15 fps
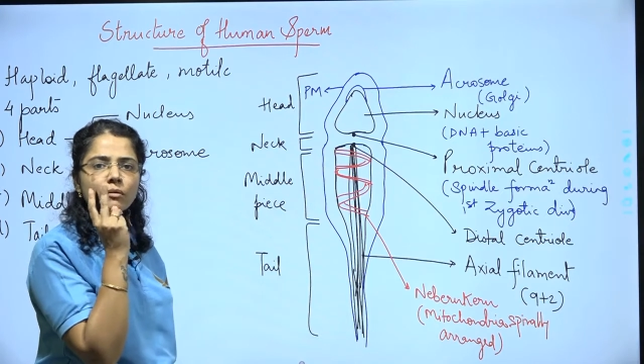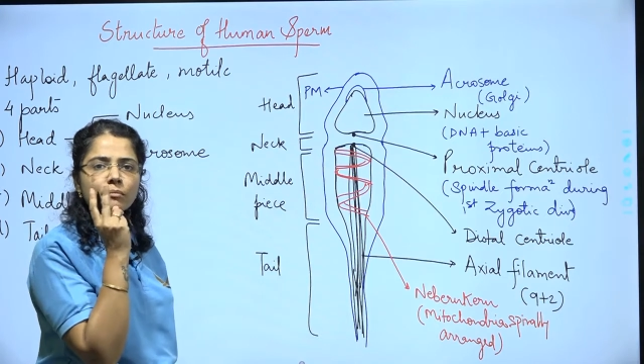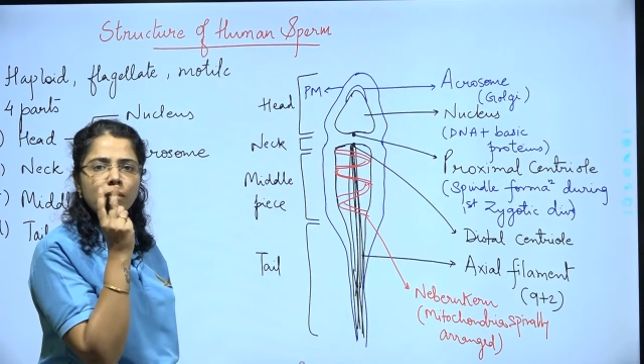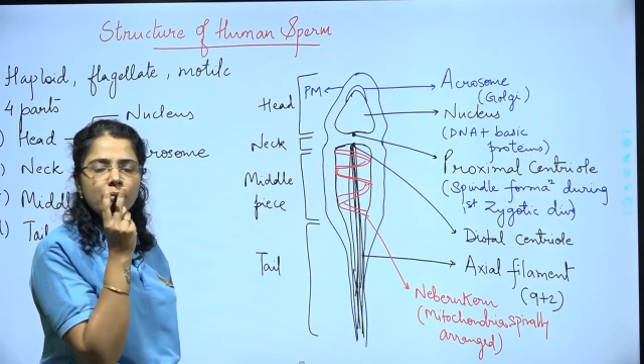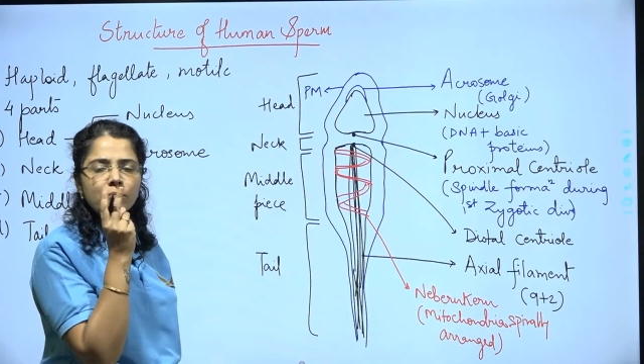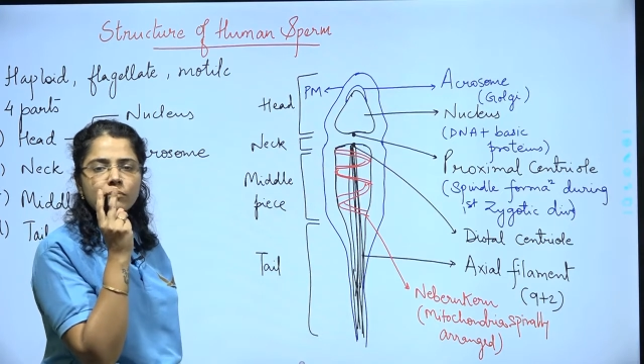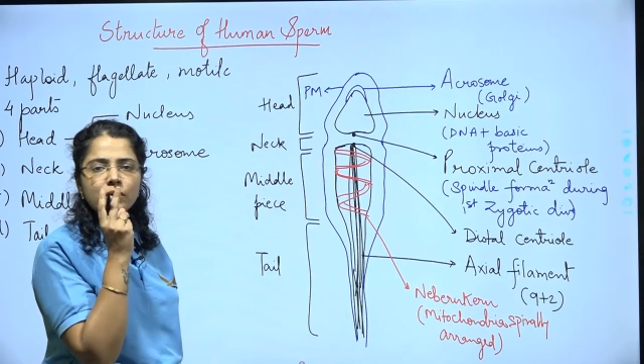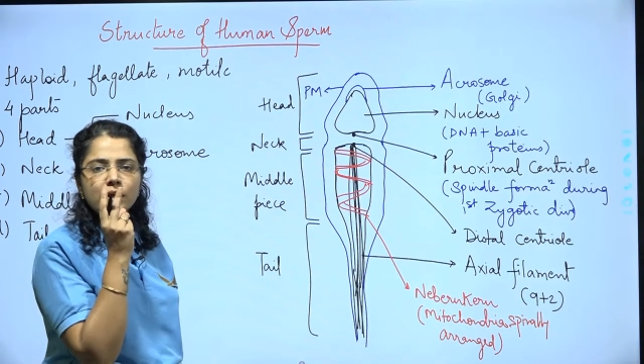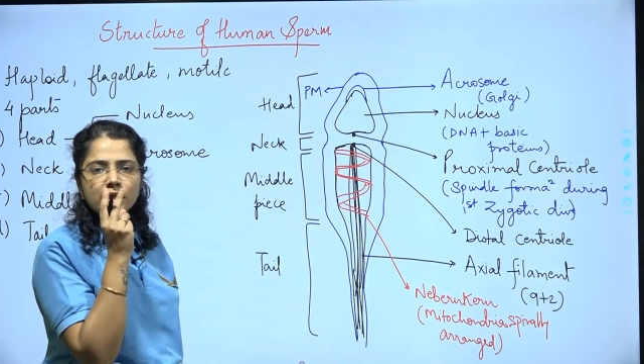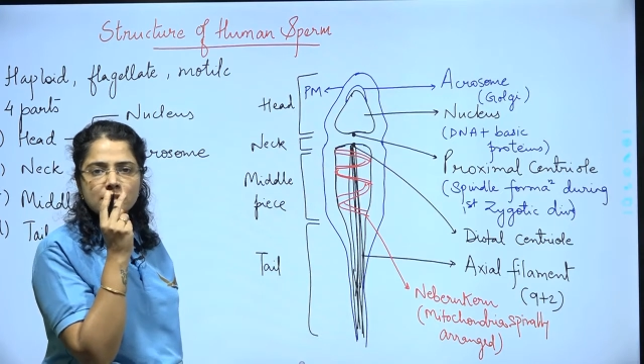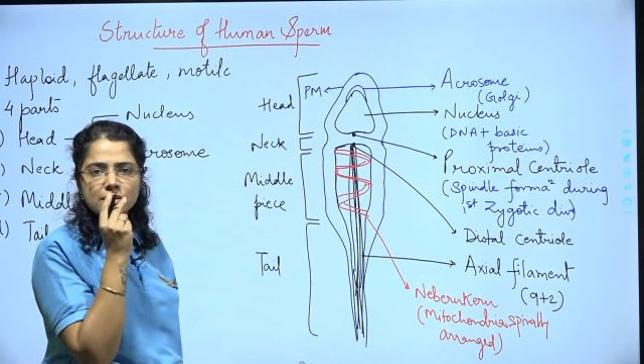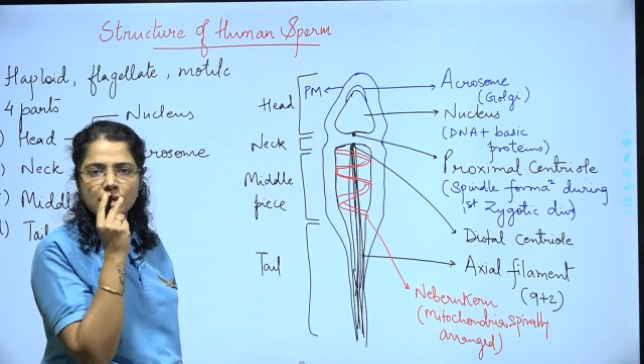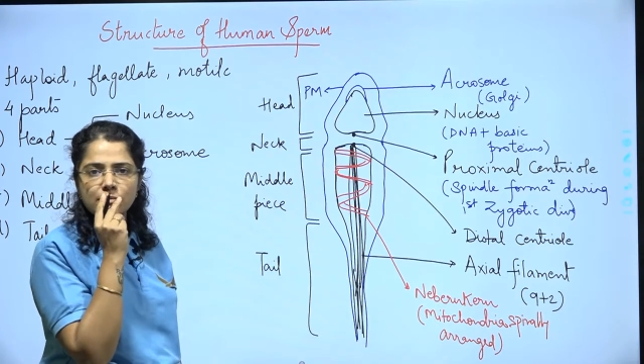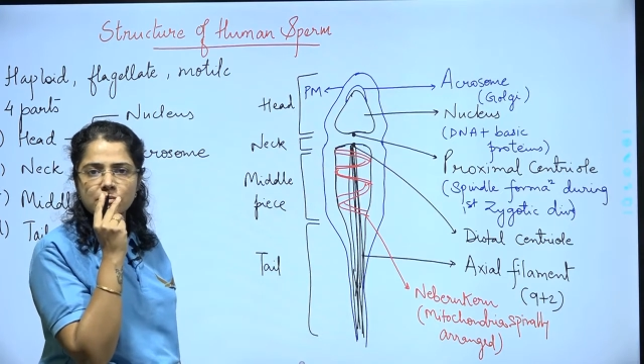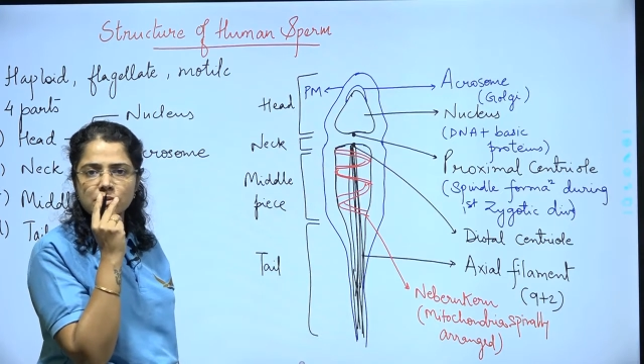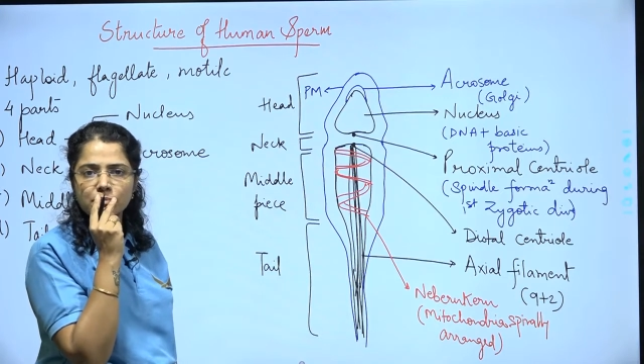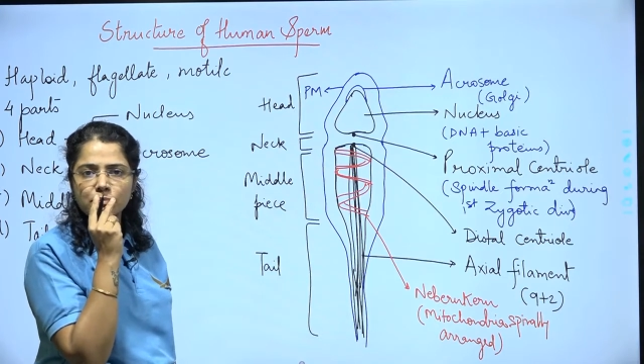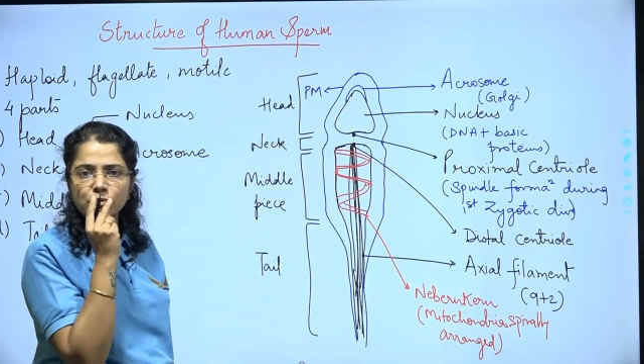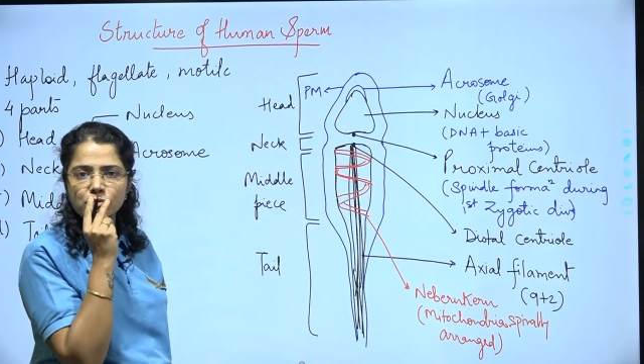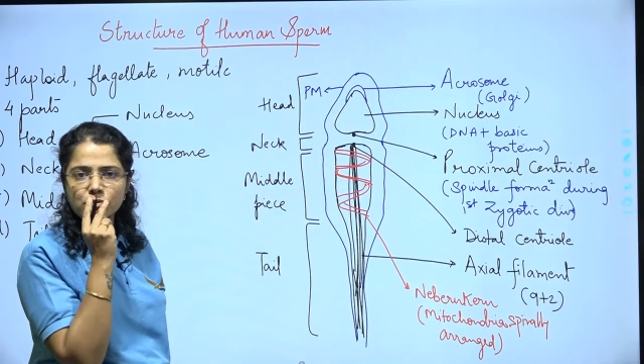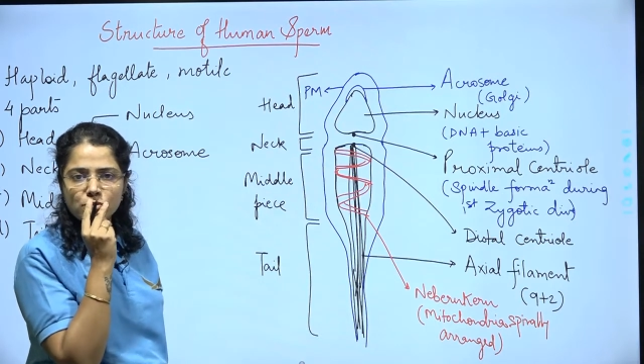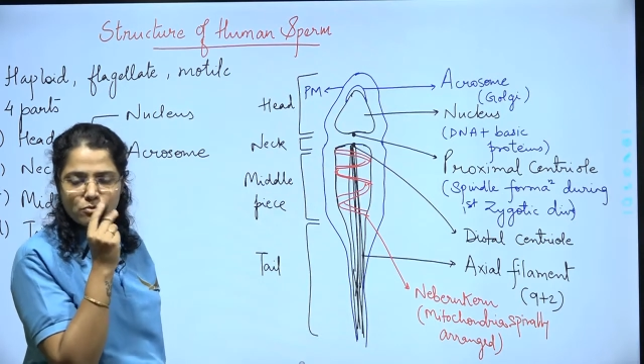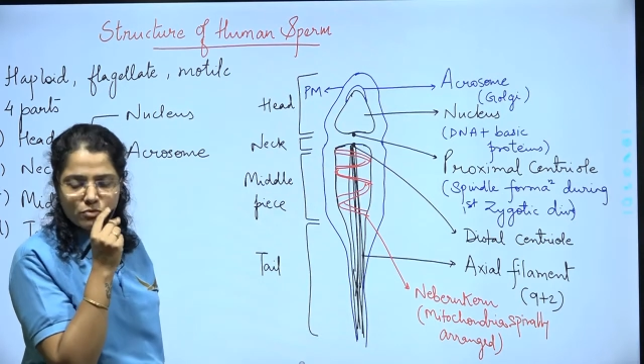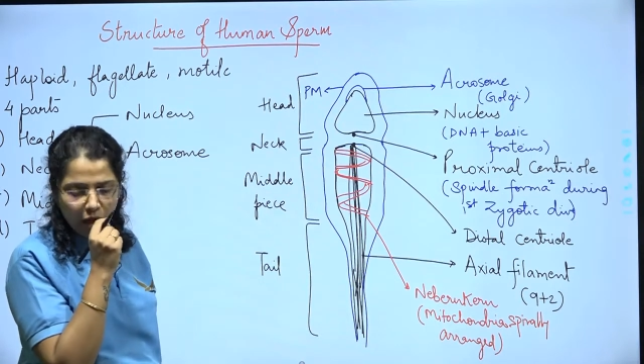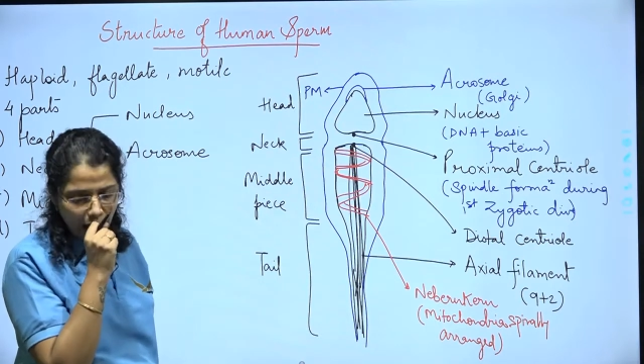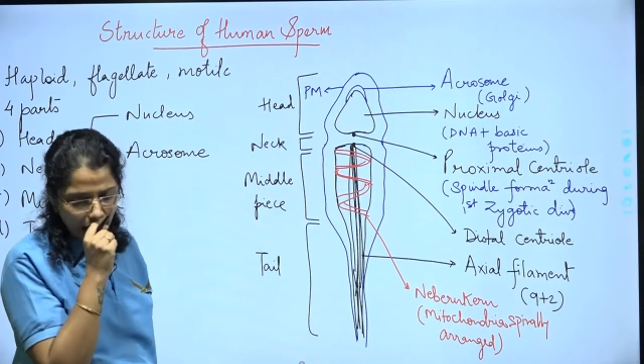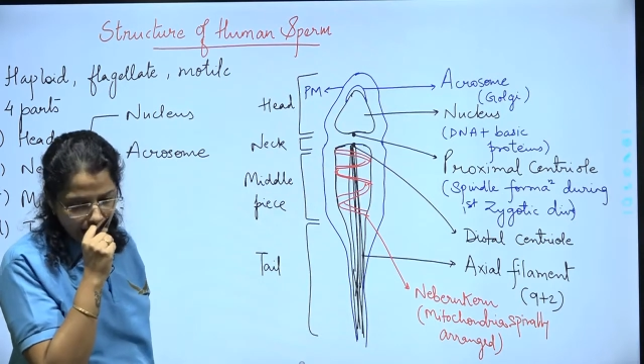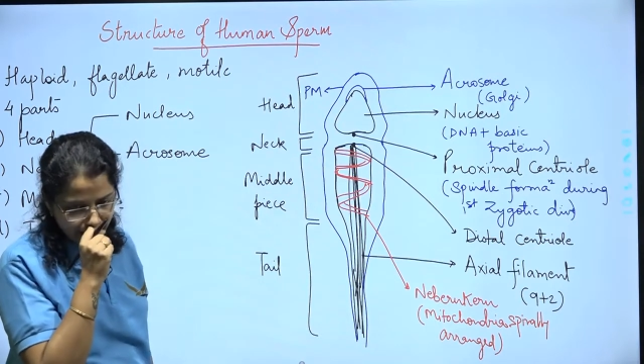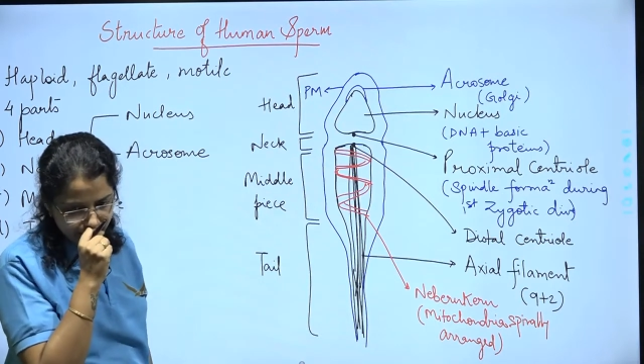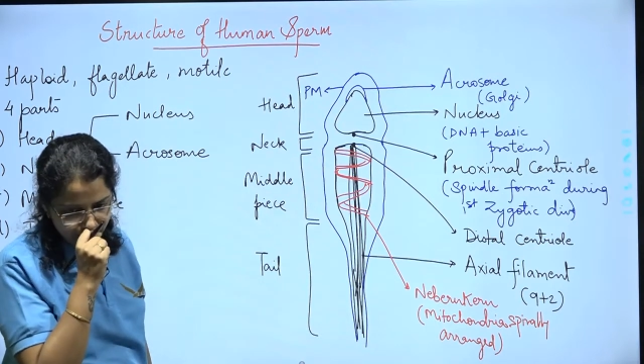membranes I am supposed to
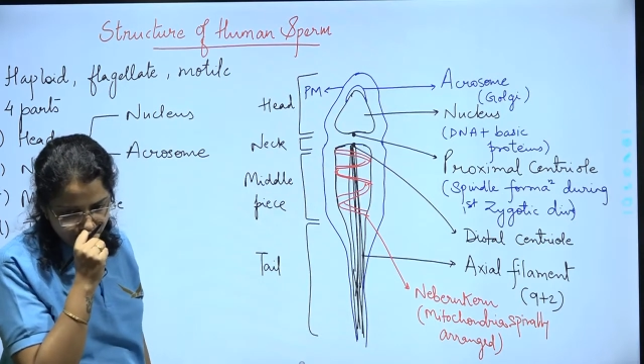add,